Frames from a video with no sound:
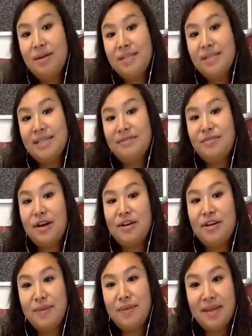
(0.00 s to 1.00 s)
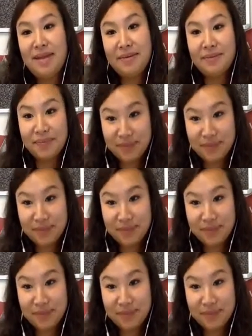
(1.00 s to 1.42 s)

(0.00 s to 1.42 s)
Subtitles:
Do you have a window in your office?